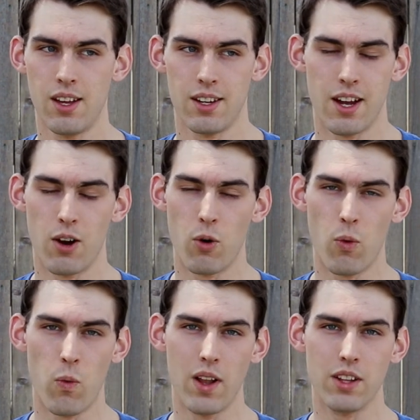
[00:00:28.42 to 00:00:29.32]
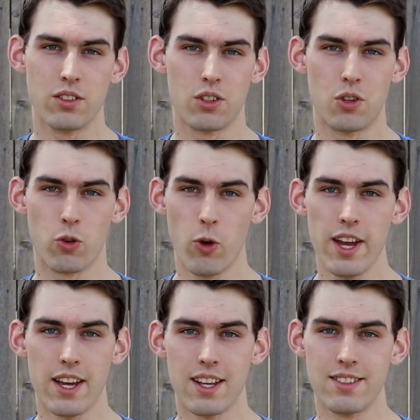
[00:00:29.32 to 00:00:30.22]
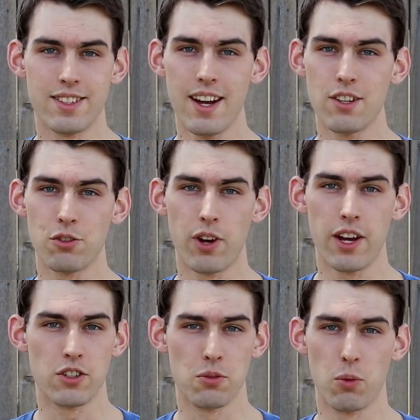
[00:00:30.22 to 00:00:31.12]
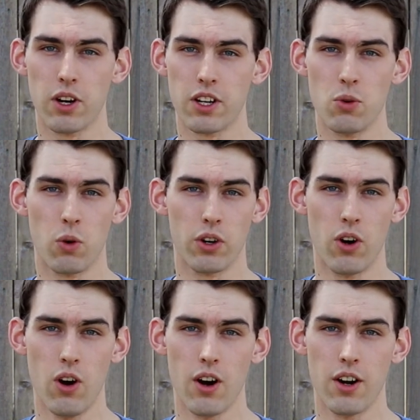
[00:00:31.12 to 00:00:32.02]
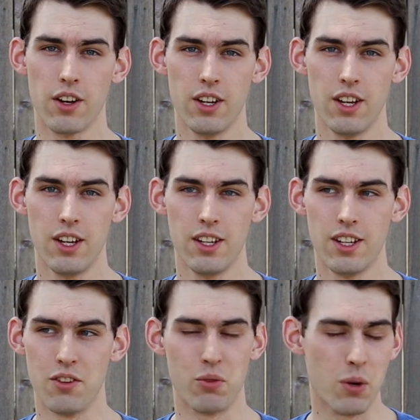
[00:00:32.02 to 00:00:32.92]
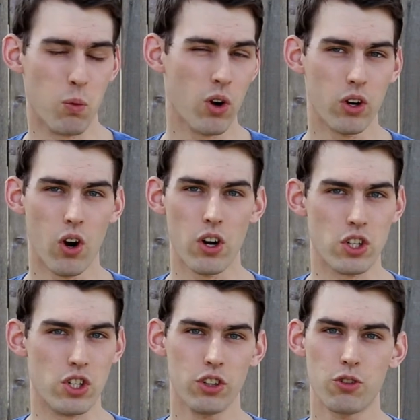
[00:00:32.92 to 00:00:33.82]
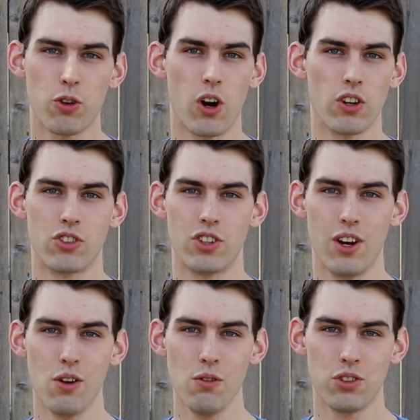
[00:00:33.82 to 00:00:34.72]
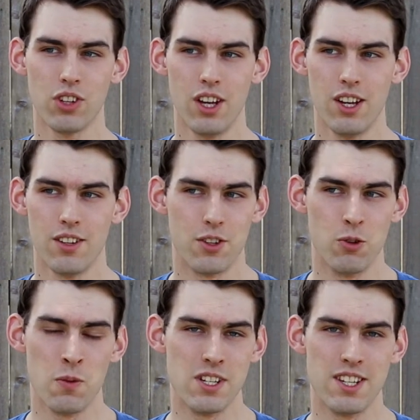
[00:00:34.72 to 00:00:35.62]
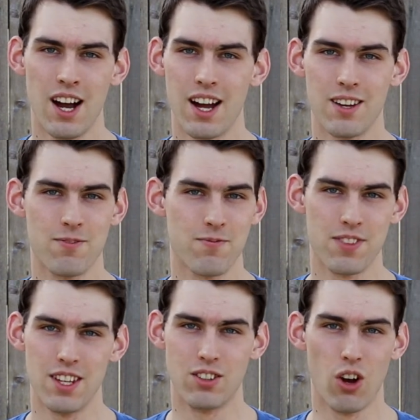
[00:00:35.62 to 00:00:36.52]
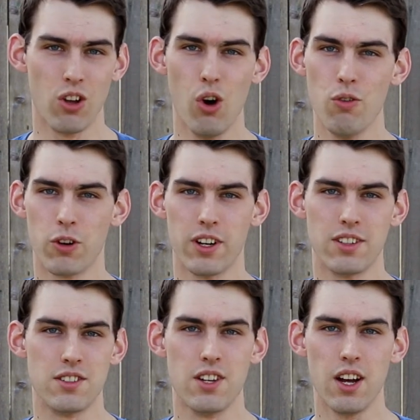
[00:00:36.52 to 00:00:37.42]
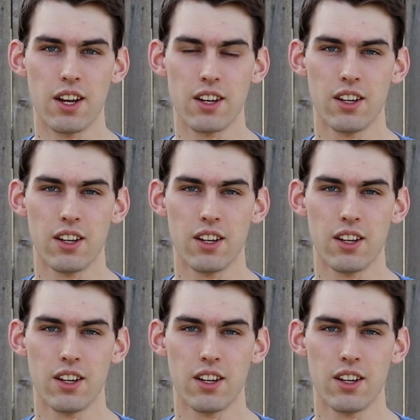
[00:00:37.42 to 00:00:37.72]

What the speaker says: Now, while it's great and satisfying to work and to work hard, if we work hard just for ourselves, then when we die, it's all over, it's done.